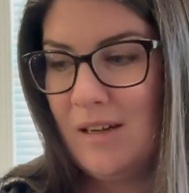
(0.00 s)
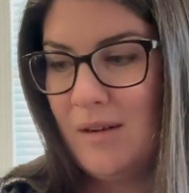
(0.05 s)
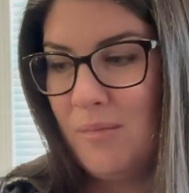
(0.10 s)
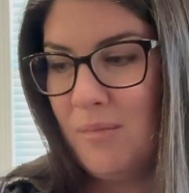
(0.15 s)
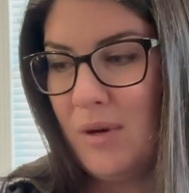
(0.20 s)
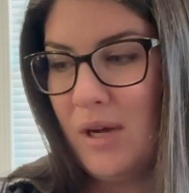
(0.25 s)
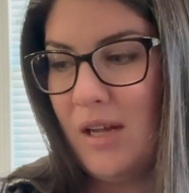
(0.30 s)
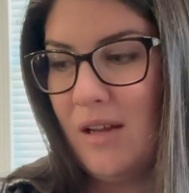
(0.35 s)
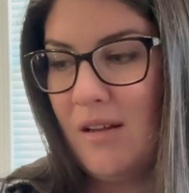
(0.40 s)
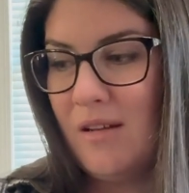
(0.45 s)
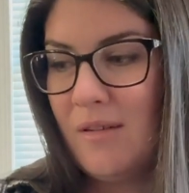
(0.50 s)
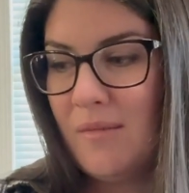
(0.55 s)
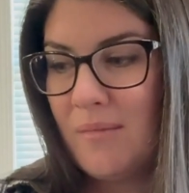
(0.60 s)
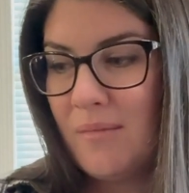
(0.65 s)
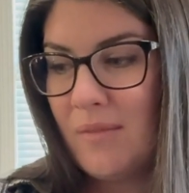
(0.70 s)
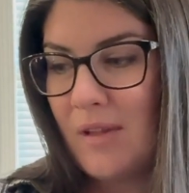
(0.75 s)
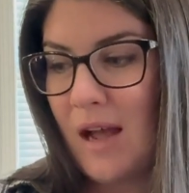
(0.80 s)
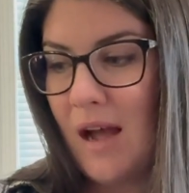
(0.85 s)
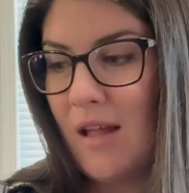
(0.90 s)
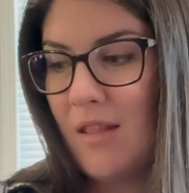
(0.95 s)
But
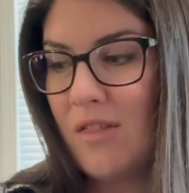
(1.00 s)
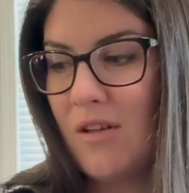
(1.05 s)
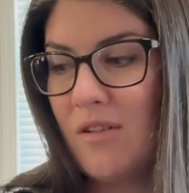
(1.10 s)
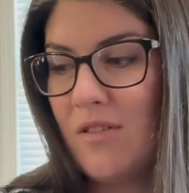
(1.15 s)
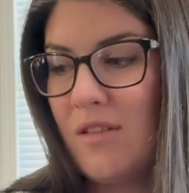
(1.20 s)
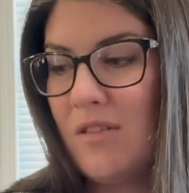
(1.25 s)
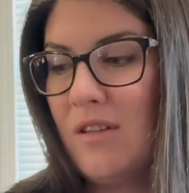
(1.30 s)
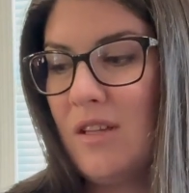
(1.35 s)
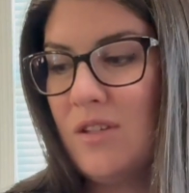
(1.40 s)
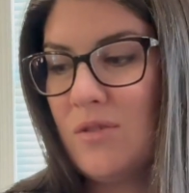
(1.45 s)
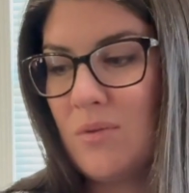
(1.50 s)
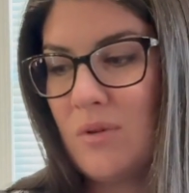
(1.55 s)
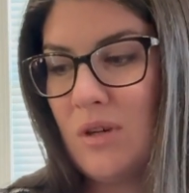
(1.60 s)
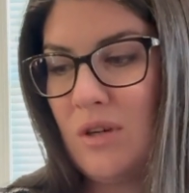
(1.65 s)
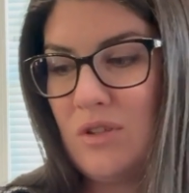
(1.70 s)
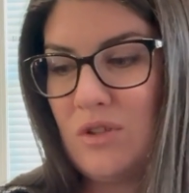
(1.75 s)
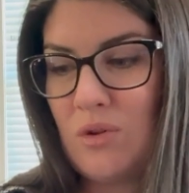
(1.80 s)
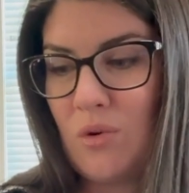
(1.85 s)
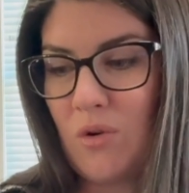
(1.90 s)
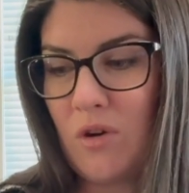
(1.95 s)
I thought that these were
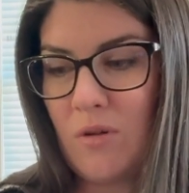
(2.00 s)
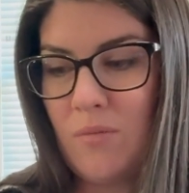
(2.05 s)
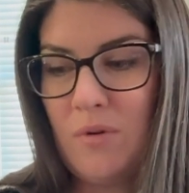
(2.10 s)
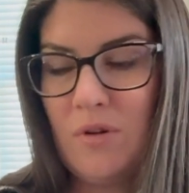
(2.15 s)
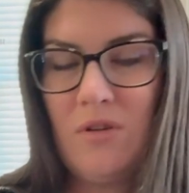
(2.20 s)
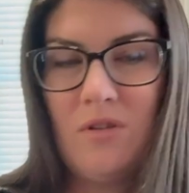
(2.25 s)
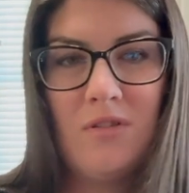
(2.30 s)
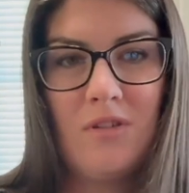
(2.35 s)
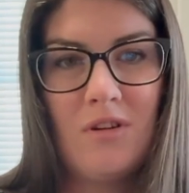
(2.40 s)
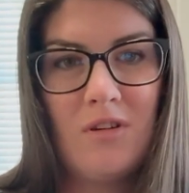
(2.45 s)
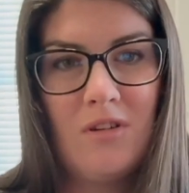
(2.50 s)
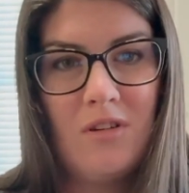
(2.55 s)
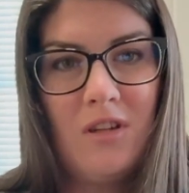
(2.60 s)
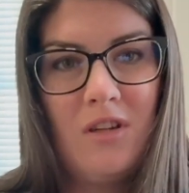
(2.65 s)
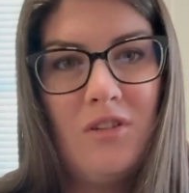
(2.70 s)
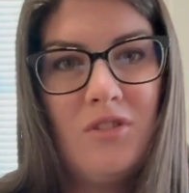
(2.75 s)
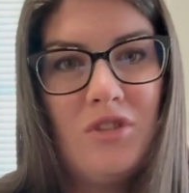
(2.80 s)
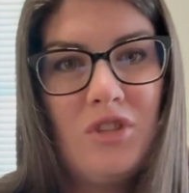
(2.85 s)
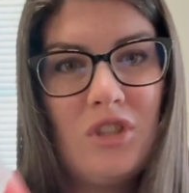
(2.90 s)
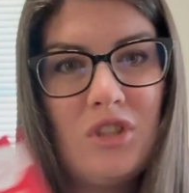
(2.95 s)
adorable. They're
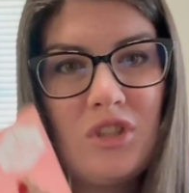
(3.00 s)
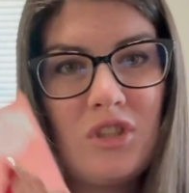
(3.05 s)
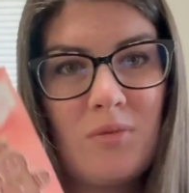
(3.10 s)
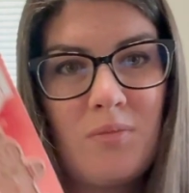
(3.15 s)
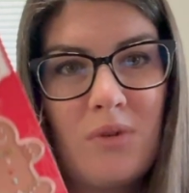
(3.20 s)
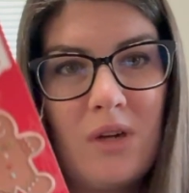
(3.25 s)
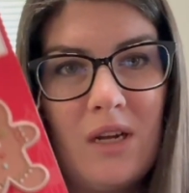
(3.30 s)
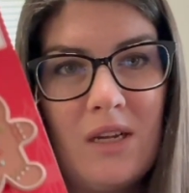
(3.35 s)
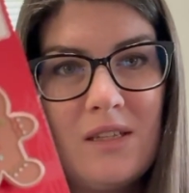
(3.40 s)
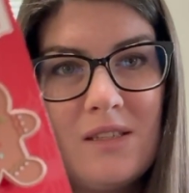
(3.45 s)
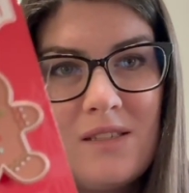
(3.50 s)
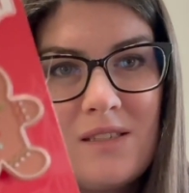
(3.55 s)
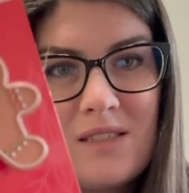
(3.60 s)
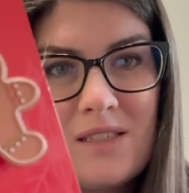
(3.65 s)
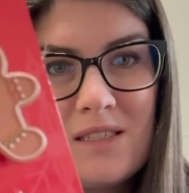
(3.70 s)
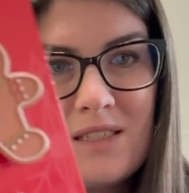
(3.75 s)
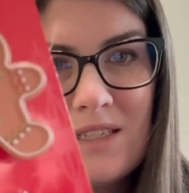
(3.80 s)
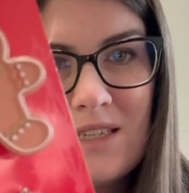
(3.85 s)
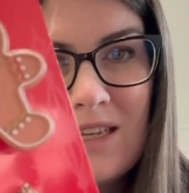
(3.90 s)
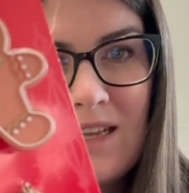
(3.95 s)
little
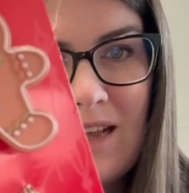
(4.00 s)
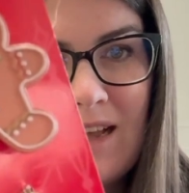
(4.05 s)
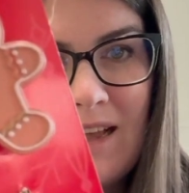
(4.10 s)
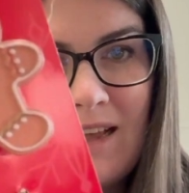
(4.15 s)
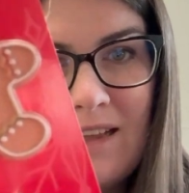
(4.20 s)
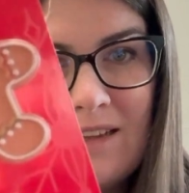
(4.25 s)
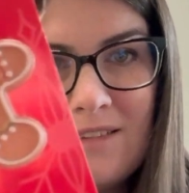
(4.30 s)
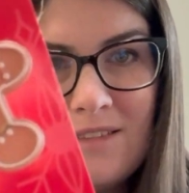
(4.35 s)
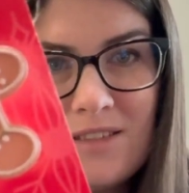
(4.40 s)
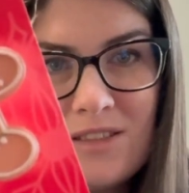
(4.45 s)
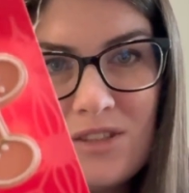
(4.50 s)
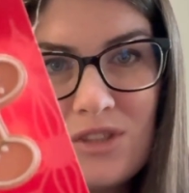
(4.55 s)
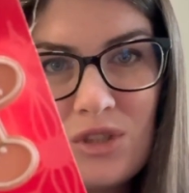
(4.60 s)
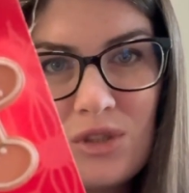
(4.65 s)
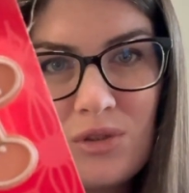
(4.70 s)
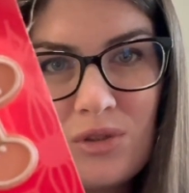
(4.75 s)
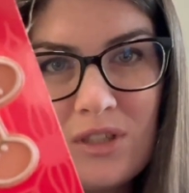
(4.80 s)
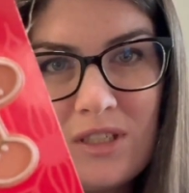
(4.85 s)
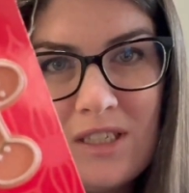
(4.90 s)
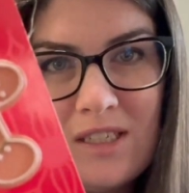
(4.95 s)
gingerbreads and
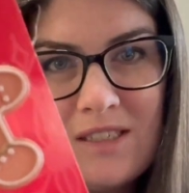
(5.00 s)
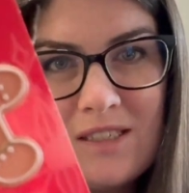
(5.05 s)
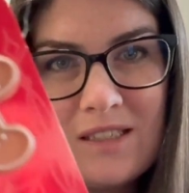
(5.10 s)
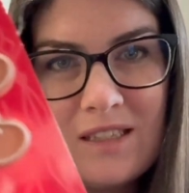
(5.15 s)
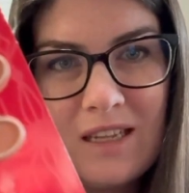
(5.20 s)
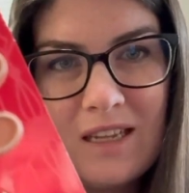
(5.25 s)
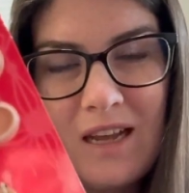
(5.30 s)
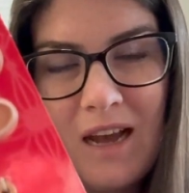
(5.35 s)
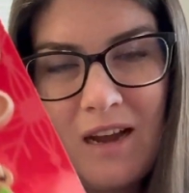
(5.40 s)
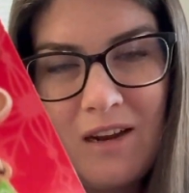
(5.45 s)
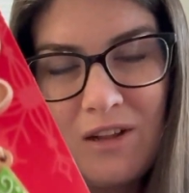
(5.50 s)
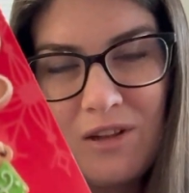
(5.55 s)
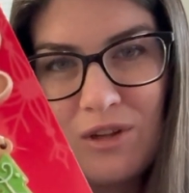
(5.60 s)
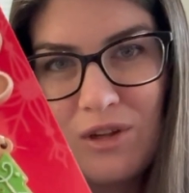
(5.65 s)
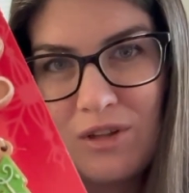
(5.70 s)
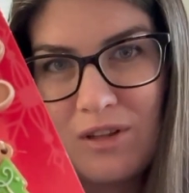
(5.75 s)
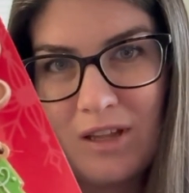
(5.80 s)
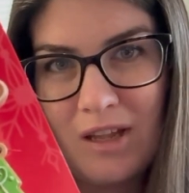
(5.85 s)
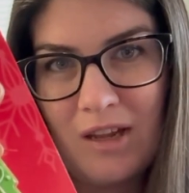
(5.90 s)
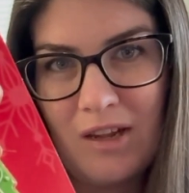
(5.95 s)
trees, and they kind of
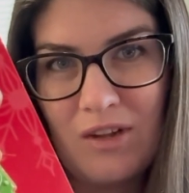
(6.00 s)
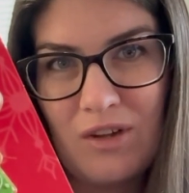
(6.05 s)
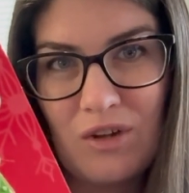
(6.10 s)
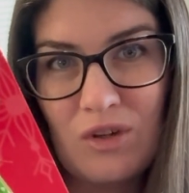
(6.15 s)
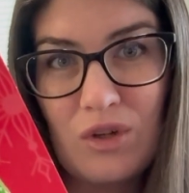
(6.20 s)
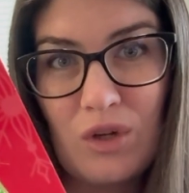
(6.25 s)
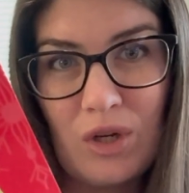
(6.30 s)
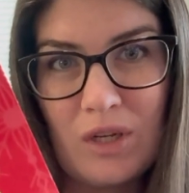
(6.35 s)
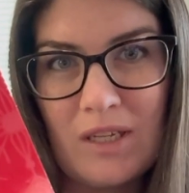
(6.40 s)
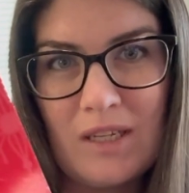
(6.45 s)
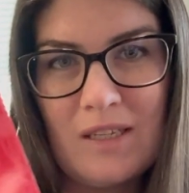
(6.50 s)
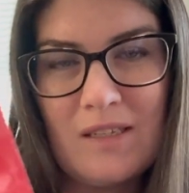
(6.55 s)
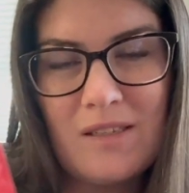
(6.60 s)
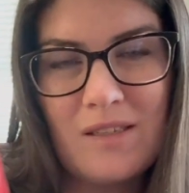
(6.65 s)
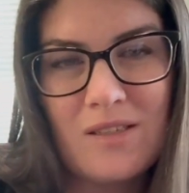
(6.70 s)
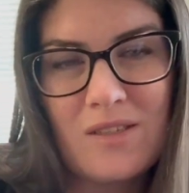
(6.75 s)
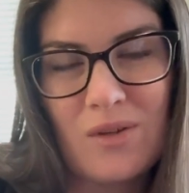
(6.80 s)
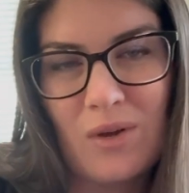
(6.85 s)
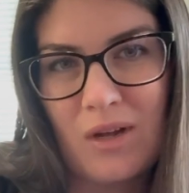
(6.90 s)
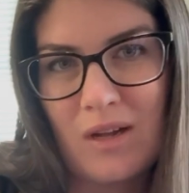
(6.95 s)
look like
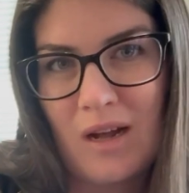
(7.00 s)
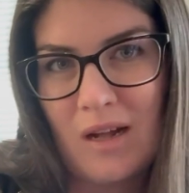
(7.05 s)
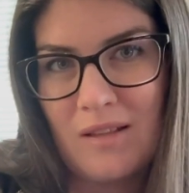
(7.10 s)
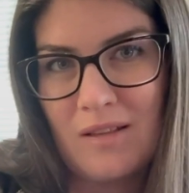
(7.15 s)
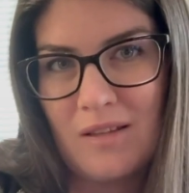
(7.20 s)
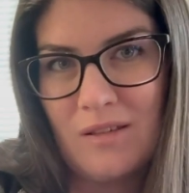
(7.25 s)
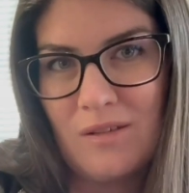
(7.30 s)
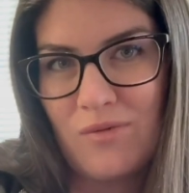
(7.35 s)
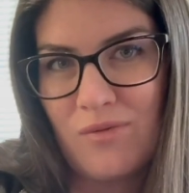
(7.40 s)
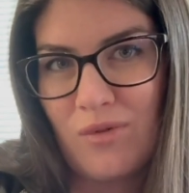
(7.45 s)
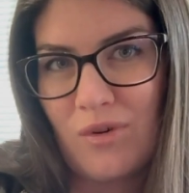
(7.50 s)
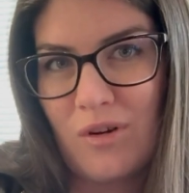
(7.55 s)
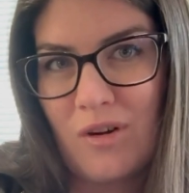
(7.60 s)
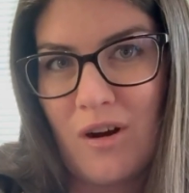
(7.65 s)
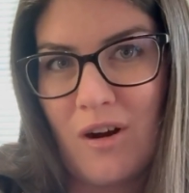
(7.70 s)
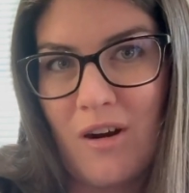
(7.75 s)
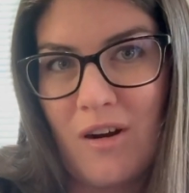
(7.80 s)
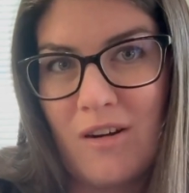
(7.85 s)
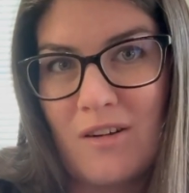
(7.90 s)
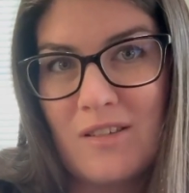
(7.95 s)
cookies. So I got these for
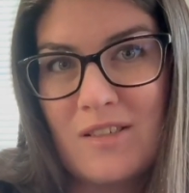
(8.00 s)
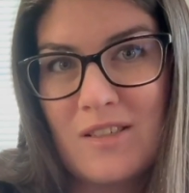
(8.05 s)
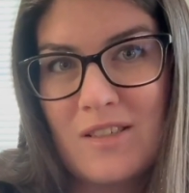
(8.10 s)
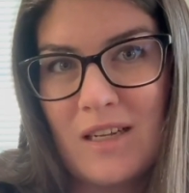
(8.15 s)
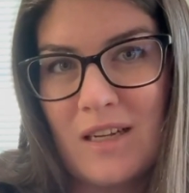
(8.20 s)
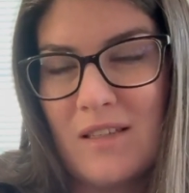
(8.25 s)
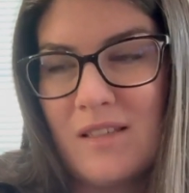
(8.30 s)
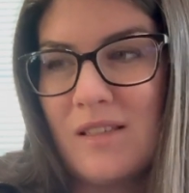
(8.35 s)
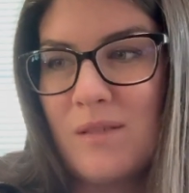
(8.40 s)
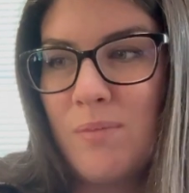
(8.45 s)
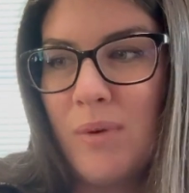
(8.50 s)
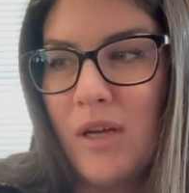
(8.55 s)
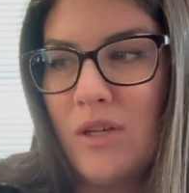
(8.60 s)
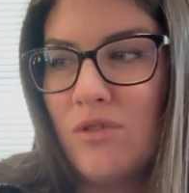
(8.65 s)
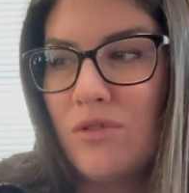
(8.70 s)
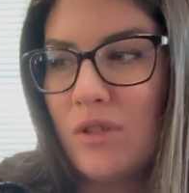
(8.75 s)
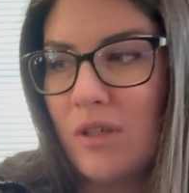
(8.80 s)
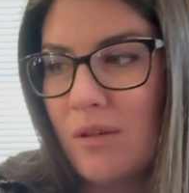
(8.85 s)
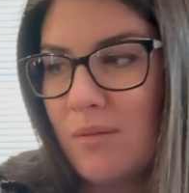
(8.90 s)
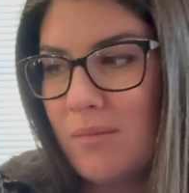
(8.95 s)
our son's
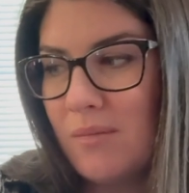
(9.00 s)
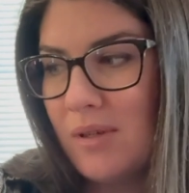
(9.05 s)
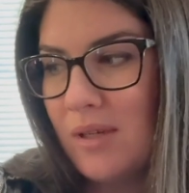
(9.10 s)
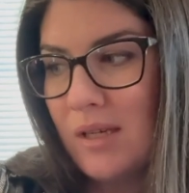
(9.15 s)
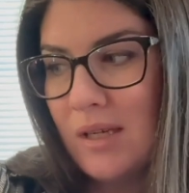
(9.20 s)
bedroom